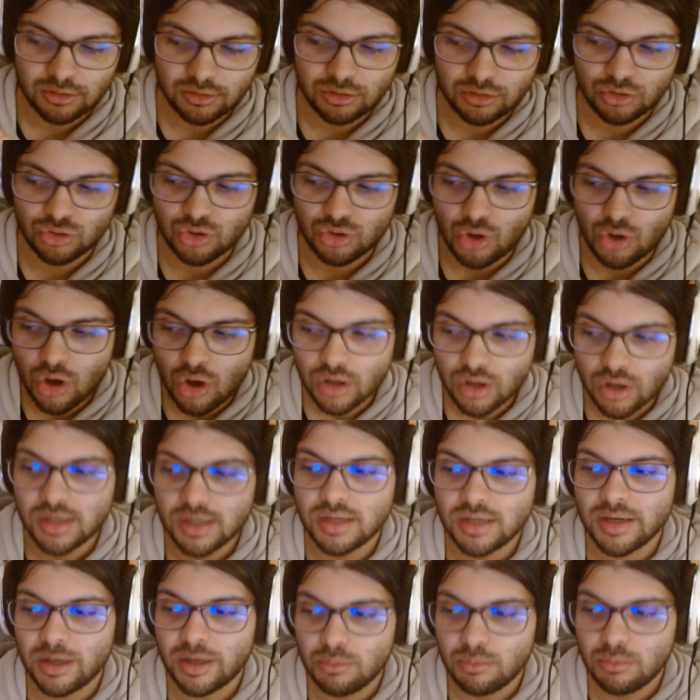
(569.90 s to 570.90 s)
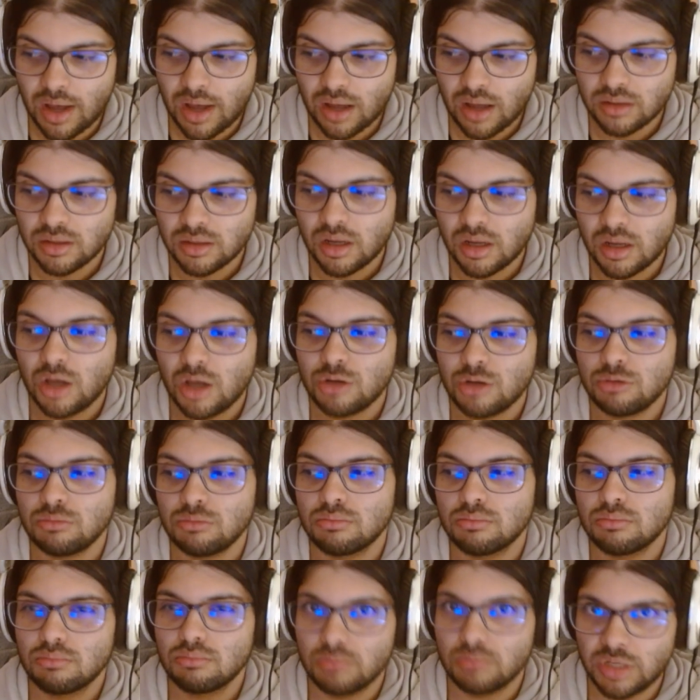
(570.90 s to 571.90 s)
Talking about
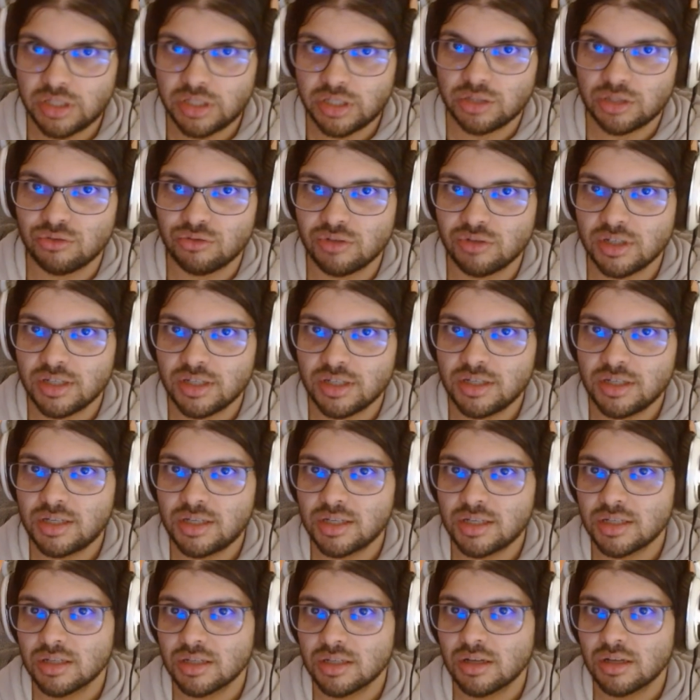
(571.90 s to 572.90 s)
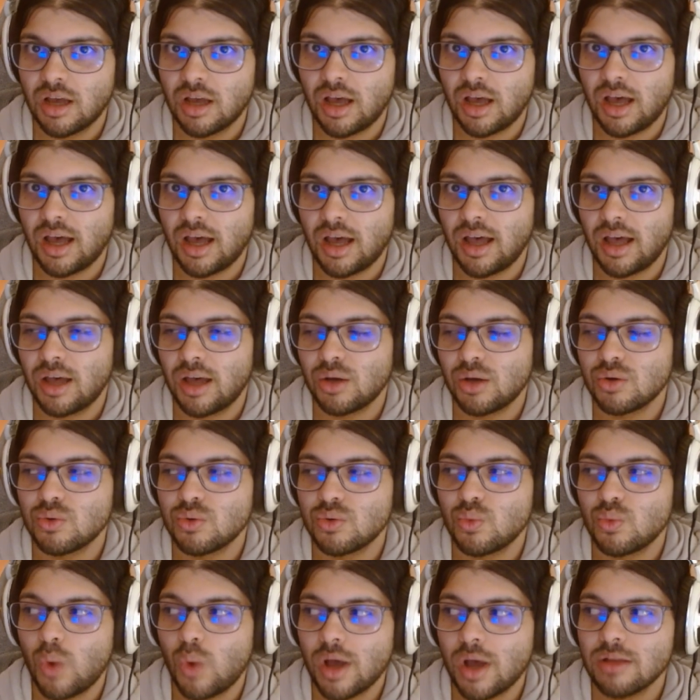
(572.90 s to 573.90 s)
mysteries,
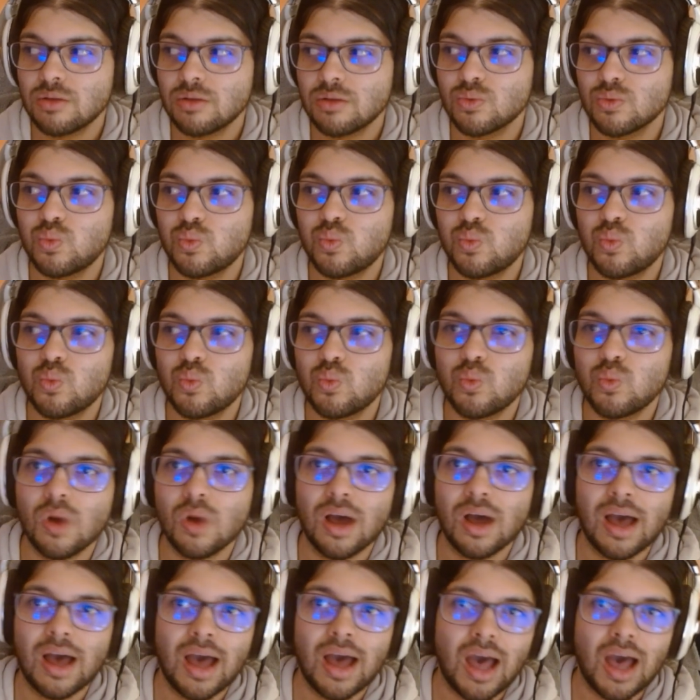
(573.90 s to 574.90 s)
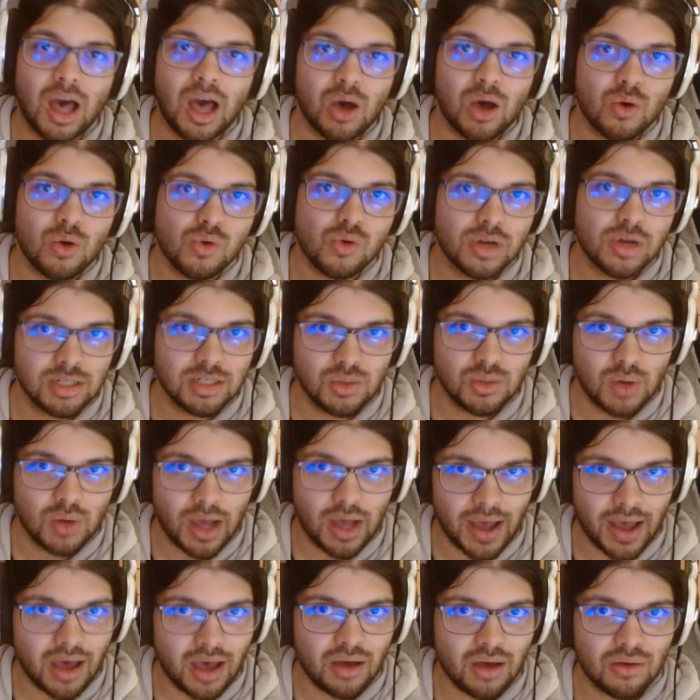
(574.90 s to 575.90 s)
well, how can you
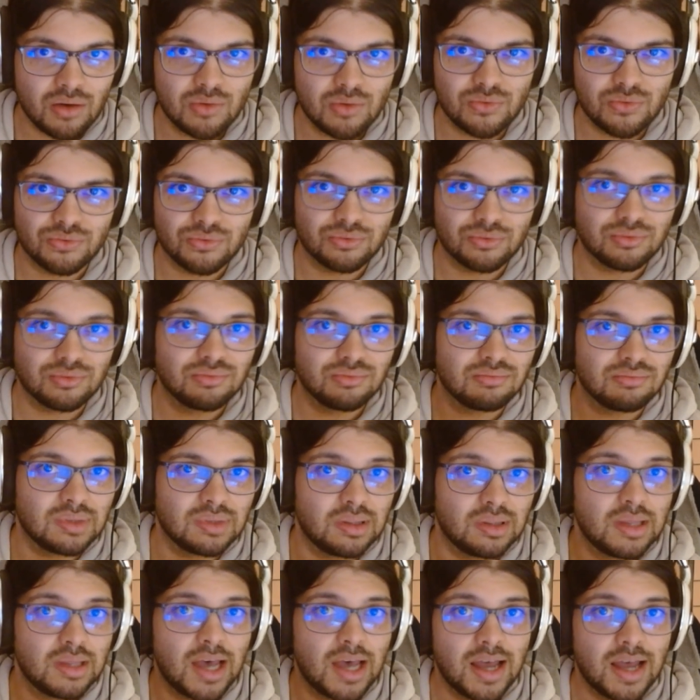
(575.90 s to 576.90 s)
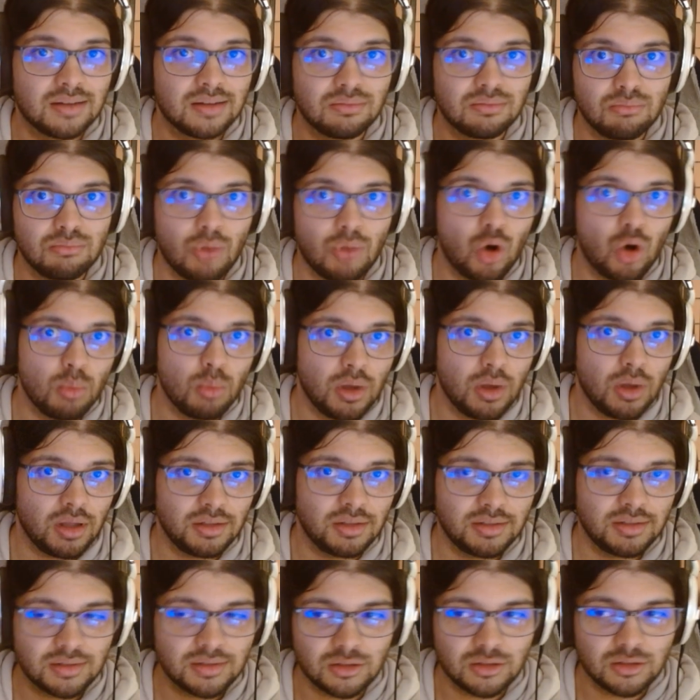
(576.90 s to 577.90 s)
have that
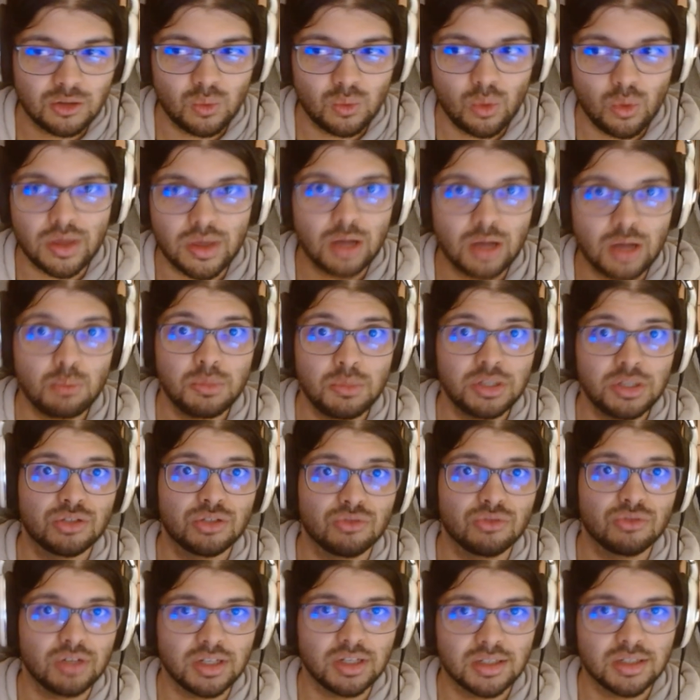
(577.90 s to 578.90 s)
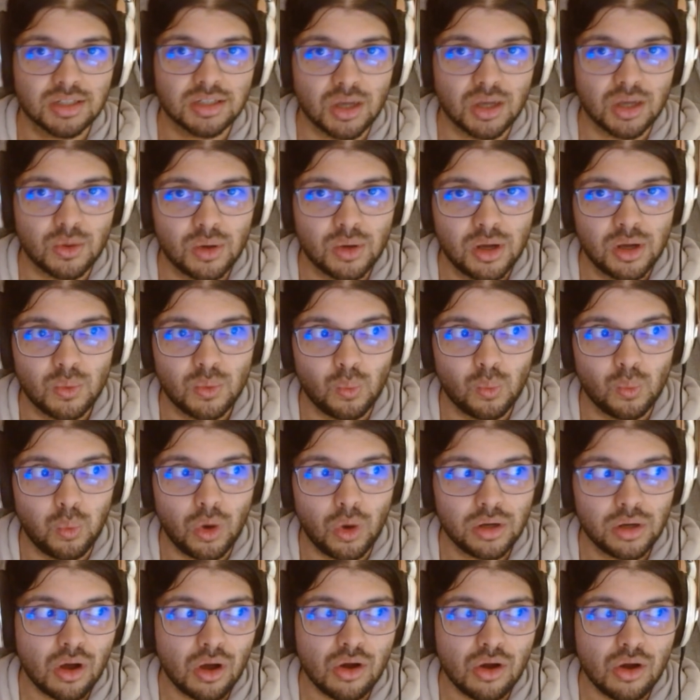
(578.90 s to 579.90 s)
moment without mysteries? So, what
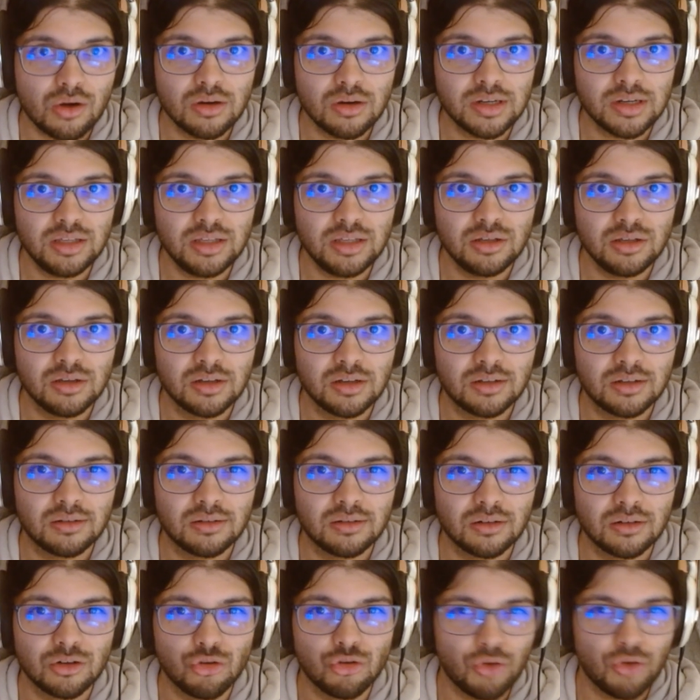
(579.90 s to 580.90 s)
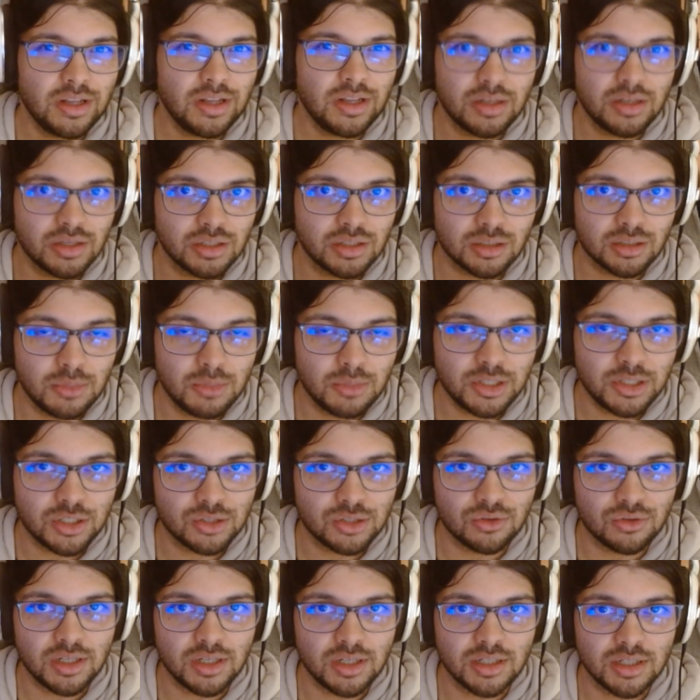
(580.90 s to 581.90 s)
are the greatest
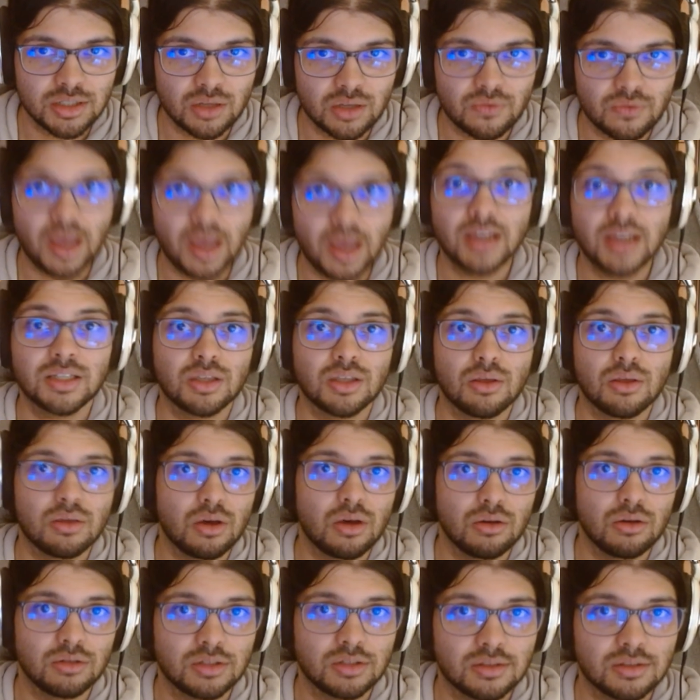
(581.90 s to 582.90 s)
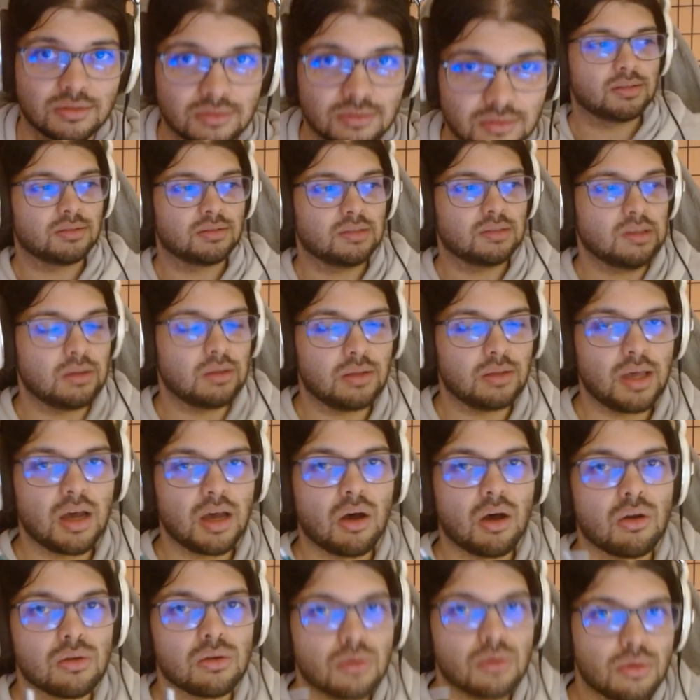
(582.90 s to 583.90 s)
mysteries of Exathos? There
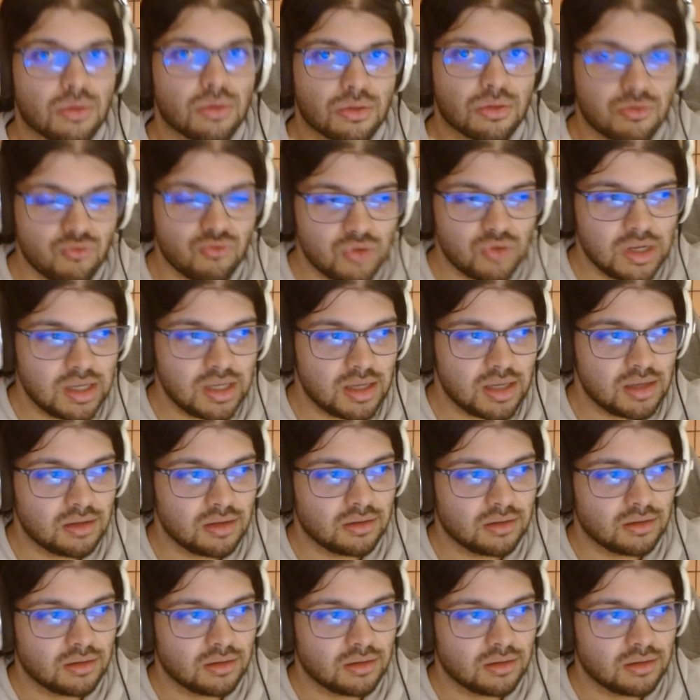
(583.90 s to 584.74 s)
are three